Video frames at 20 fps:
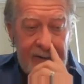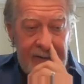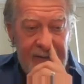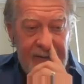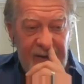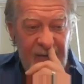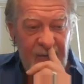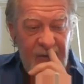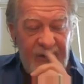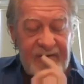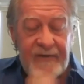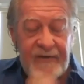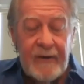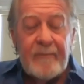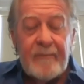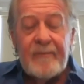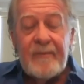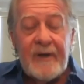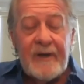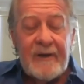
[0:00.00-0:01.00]
there was
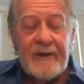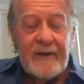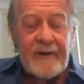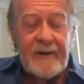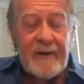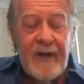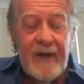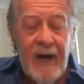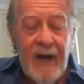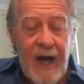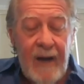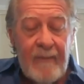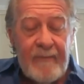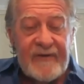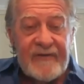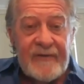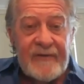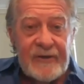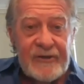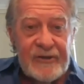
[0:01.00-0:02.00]
some
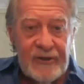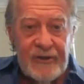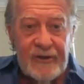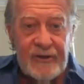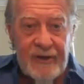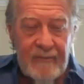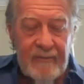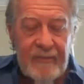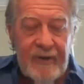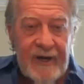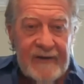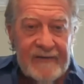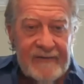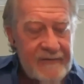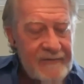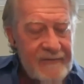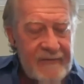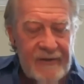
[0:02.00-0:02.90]
opposition to composites.